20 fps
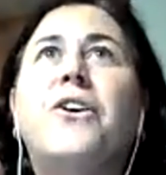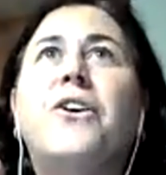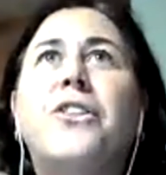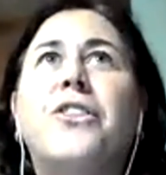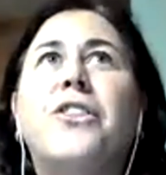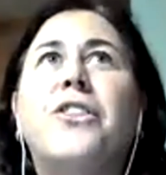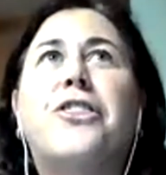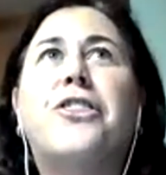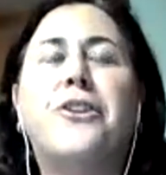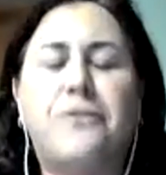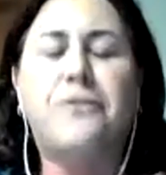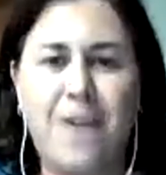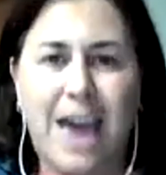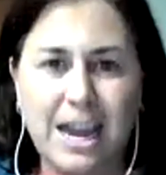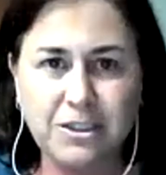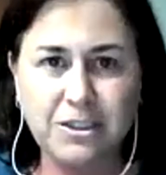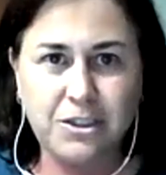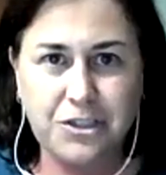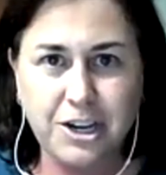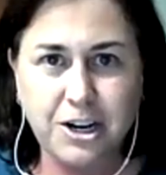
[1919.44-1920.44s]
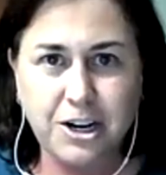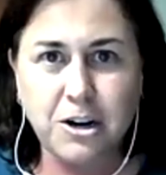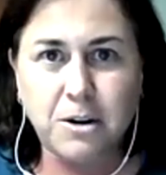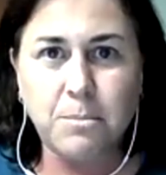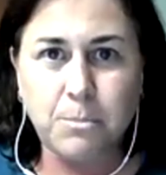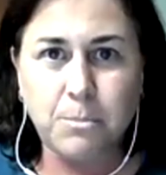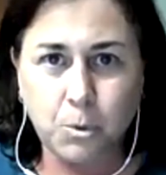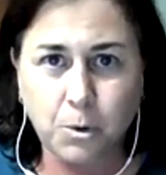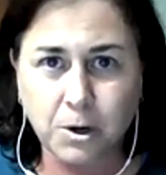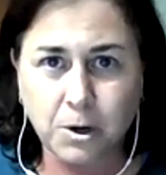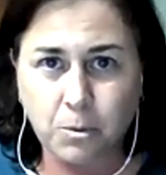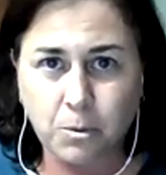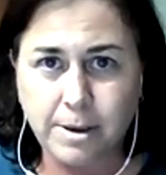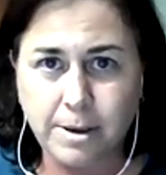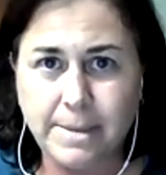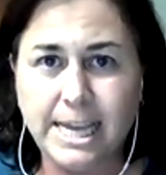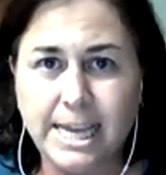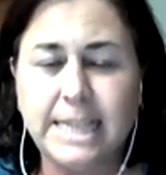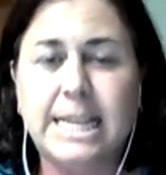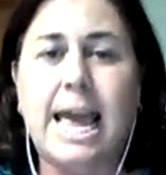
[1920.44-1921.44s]
The fact that there are more
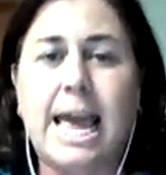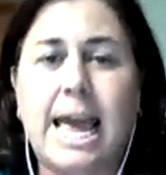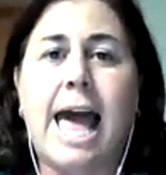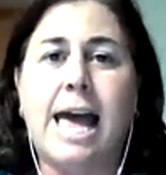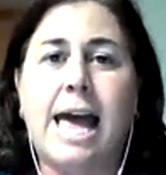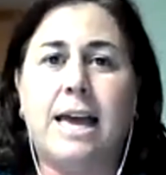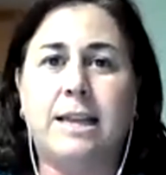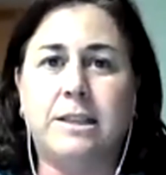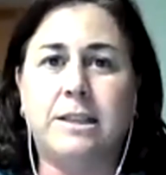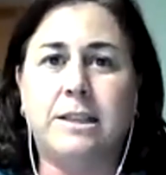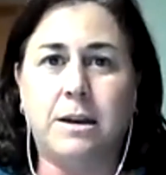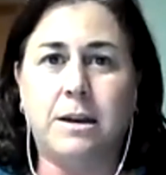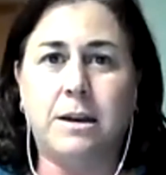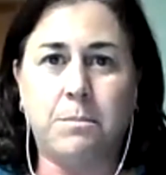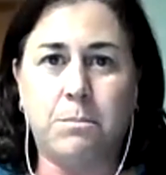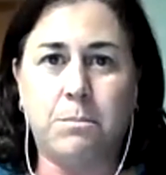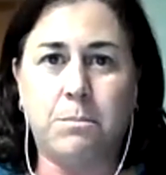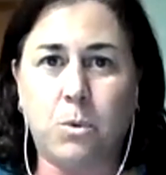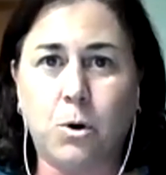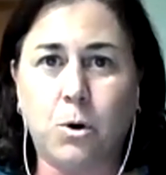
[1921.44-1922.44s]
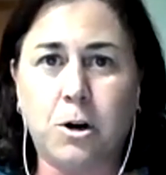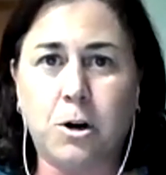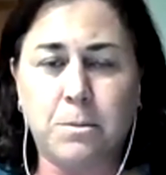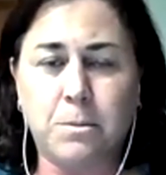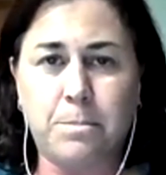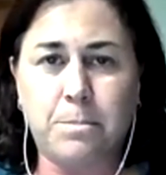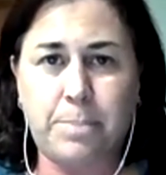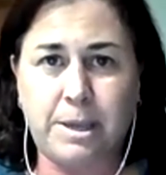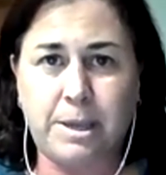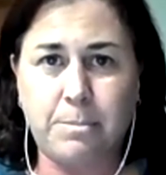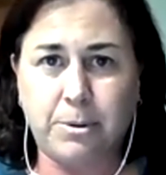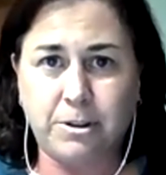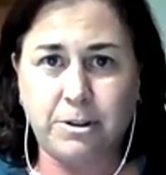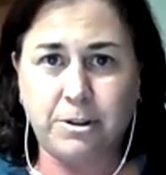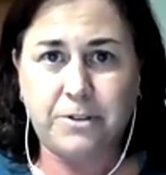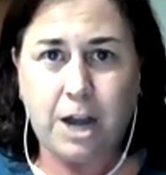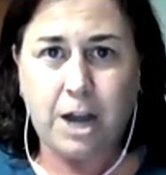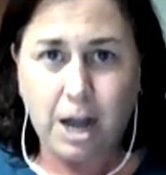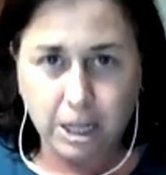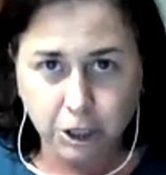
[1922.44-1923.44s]
women and more people
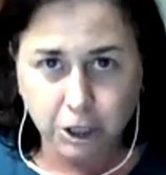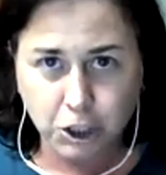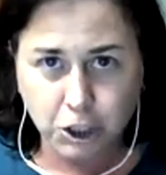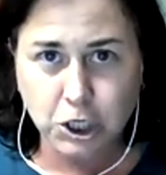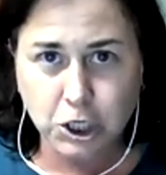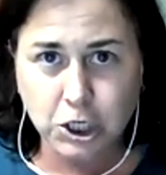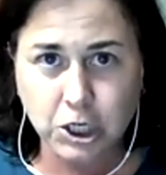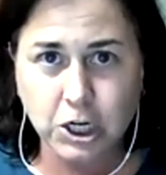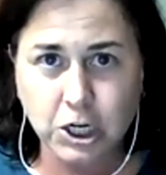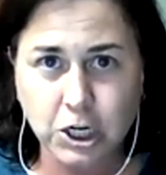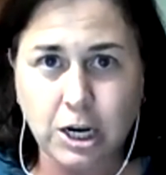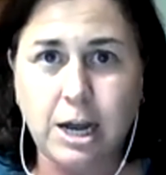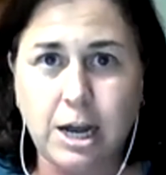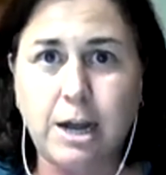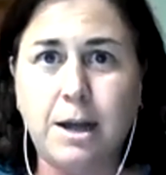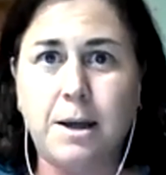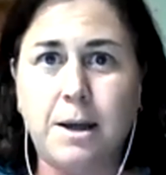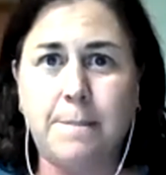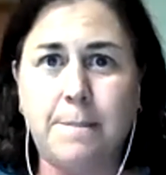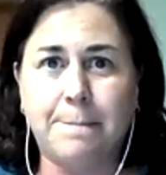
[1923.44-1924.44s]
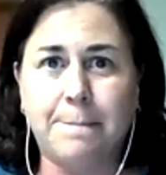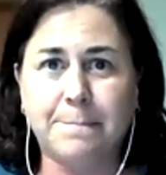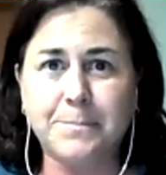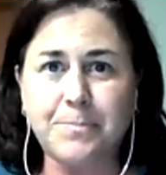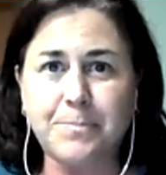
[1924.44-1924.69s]
of color um,